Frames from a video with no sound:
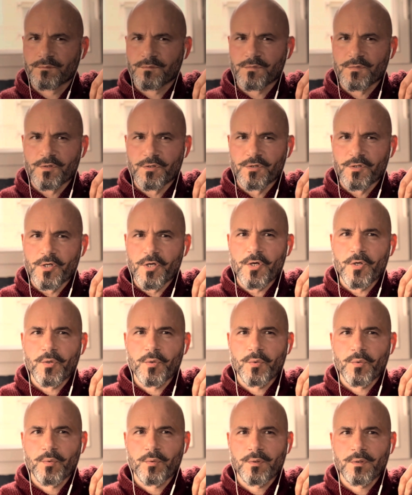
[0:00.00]

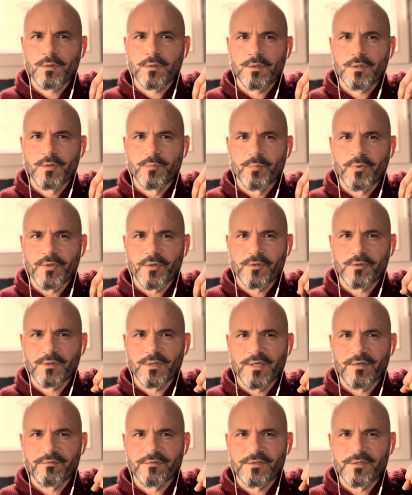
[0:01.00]
no empirical
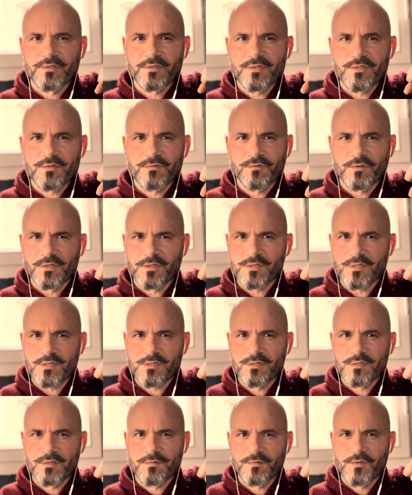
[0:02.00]
evidence for the
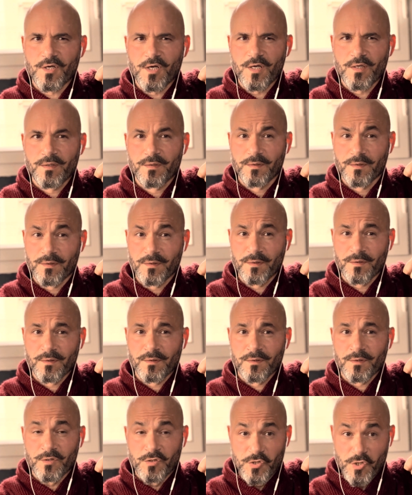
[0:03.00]
existence of God,
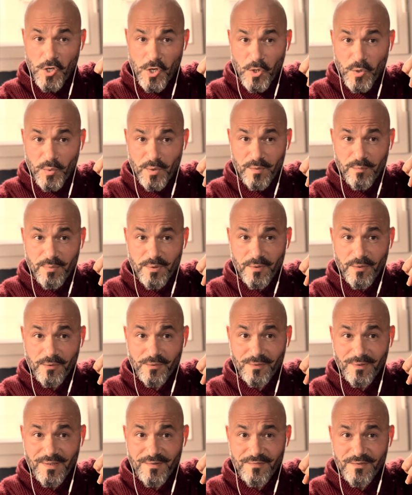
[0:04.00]
no
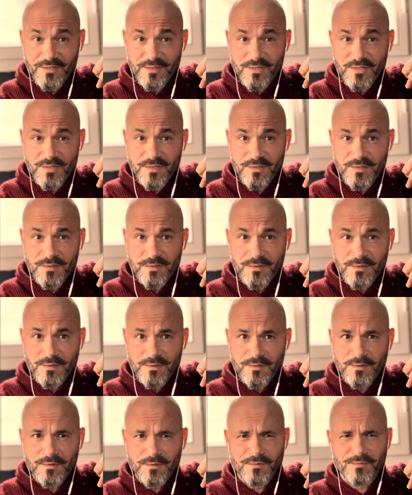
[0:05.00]
empirical evidence
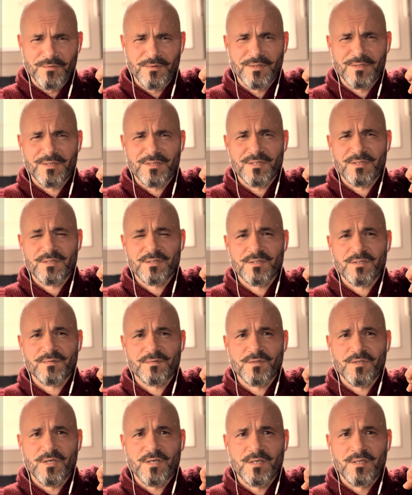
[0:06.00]
for the existence of
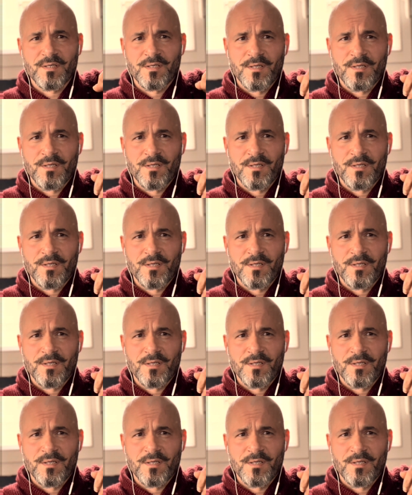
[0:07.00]
God,